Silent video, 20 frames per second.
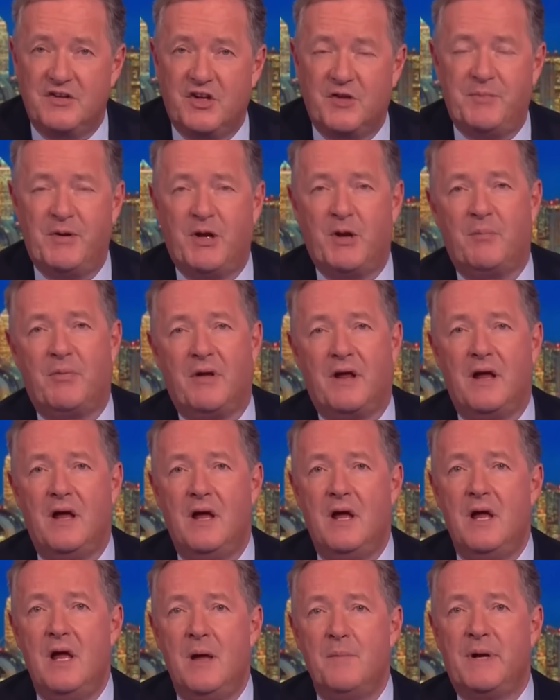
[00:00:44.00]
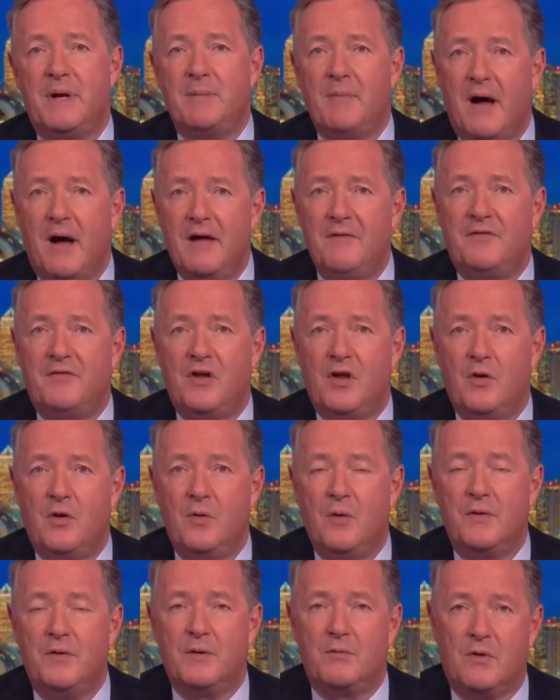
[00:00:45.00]
indisputably. But in my
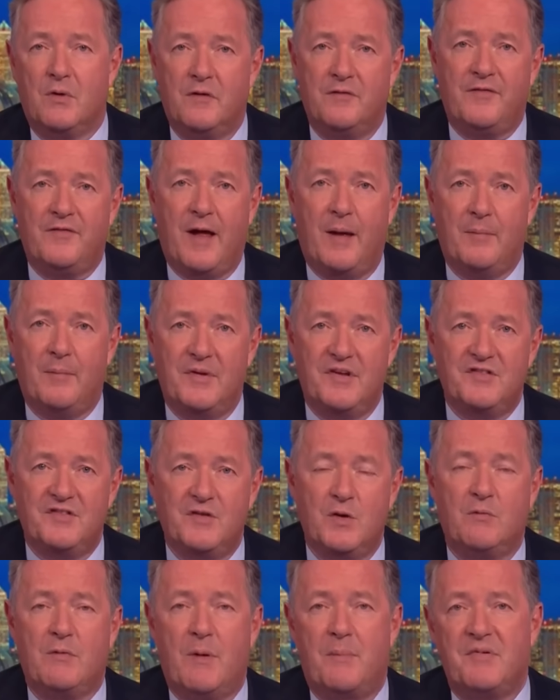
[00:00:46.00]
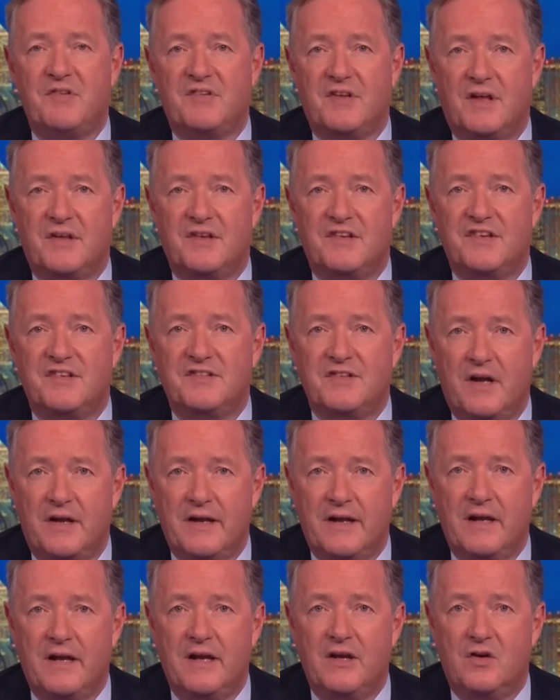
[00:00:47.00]
view, the royal family still represents
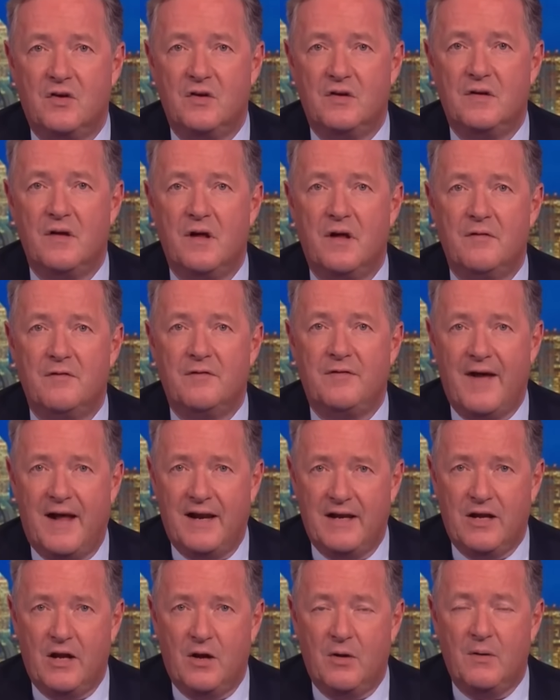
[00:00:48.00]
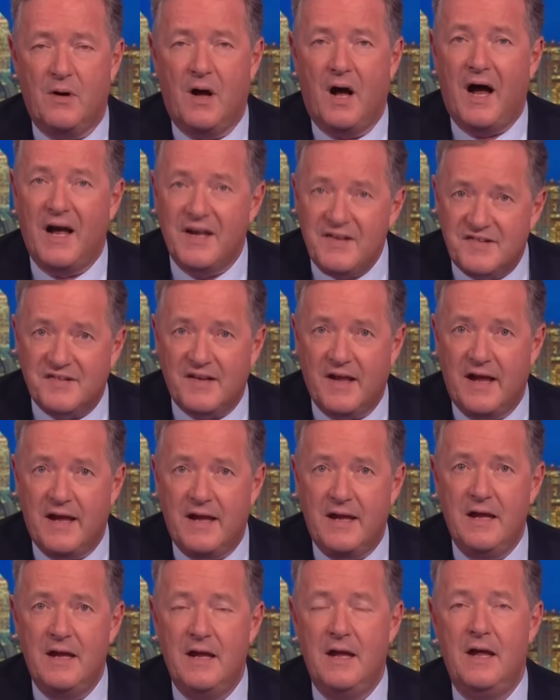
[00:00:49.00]
stunningly good value. I
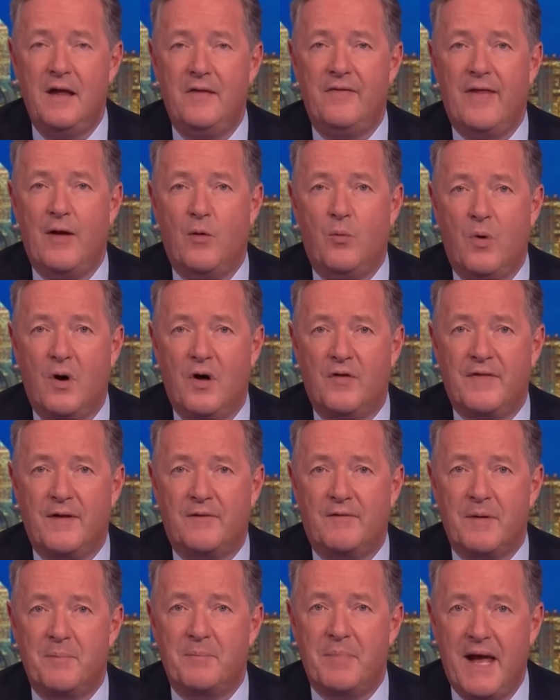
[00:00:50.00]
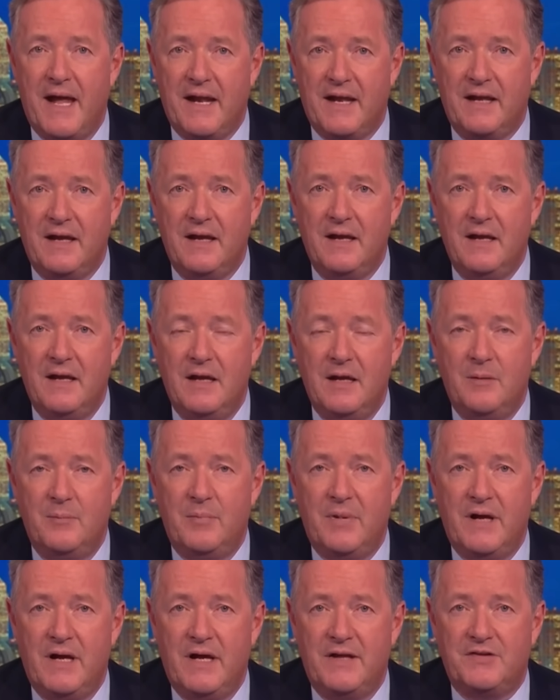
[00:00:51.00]
say they're worth every penny.
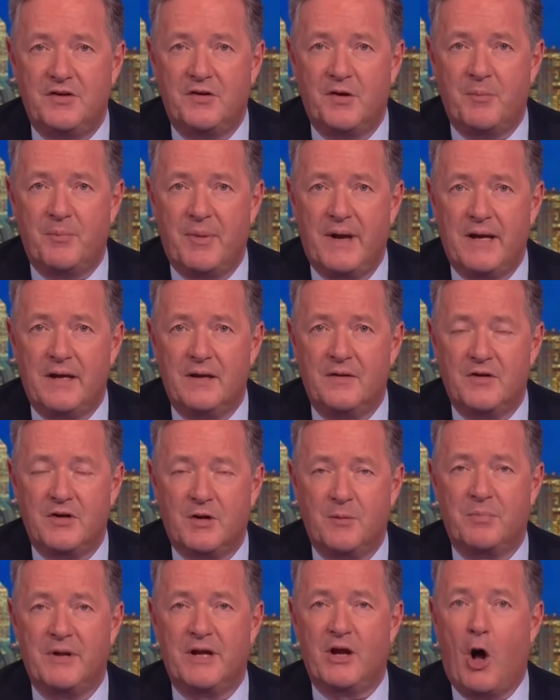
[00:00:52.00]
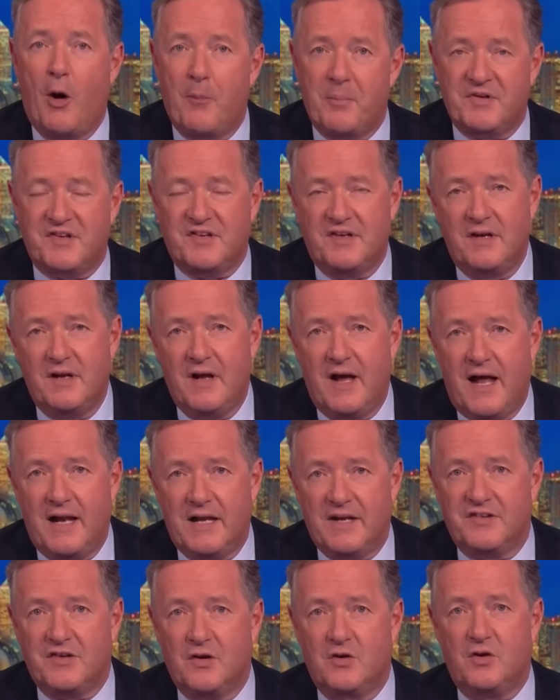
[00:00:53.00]
Here to debate the complete opposite are
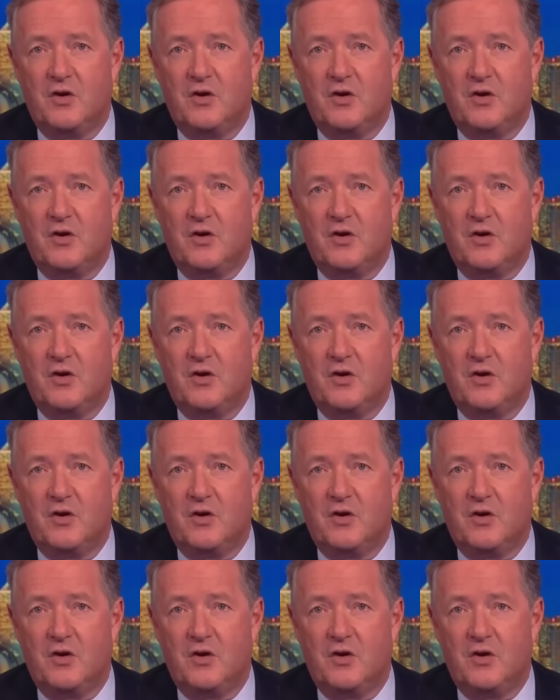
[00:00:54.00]
Alex